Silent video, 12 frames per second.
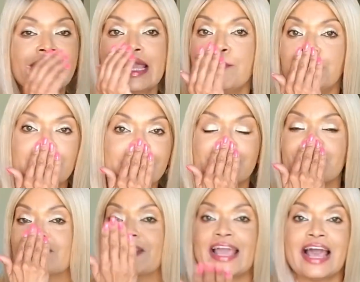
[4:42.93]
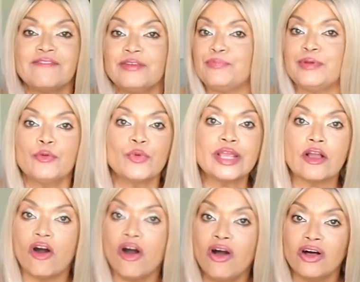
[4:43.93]
can't believe that they haven't been
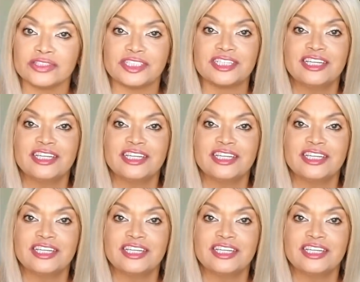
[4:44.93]
recalled.